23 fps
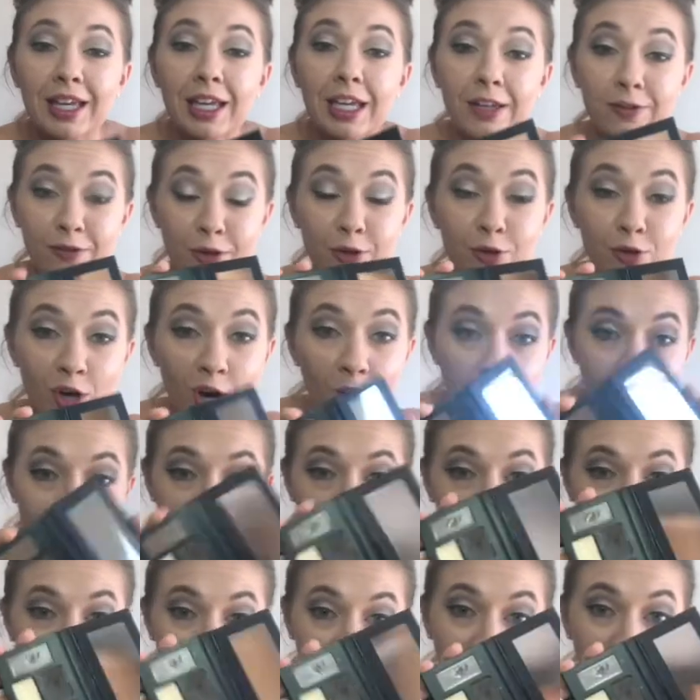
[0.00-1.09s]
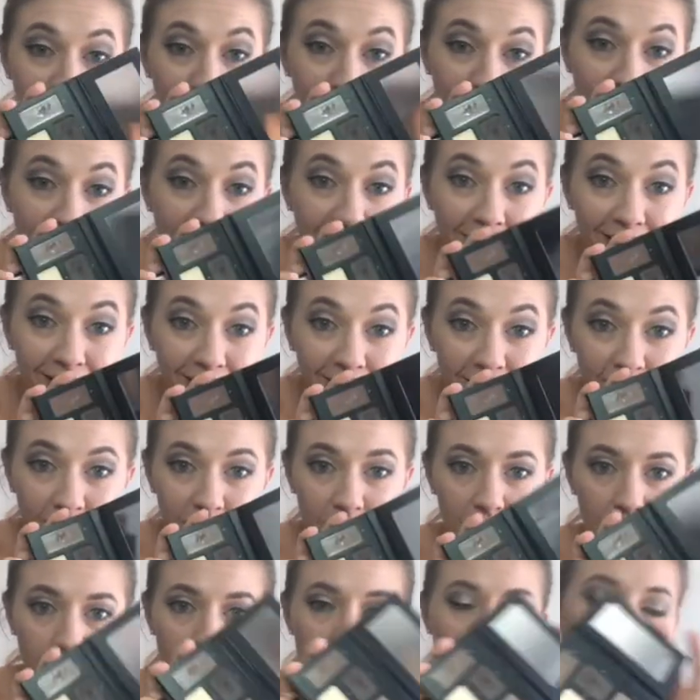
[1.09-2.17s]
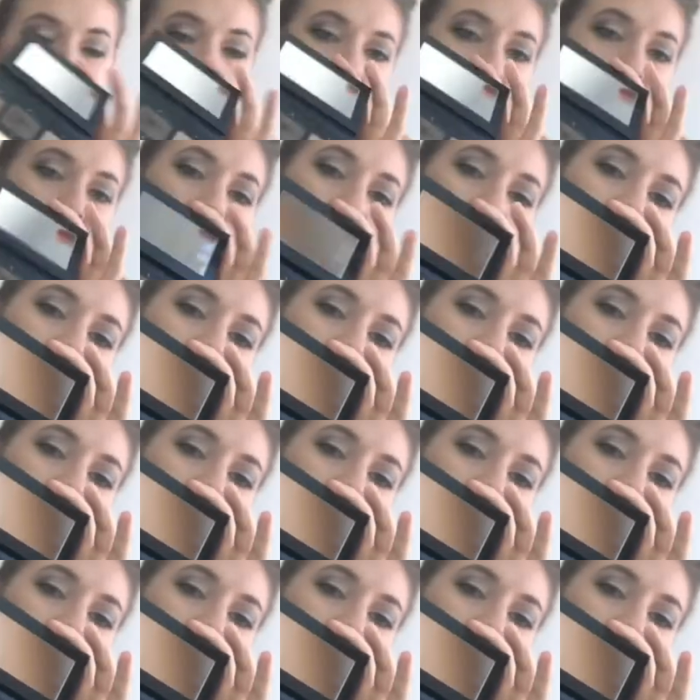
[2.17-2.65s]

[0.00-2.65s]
if you drop it, you still don't break it. So yes,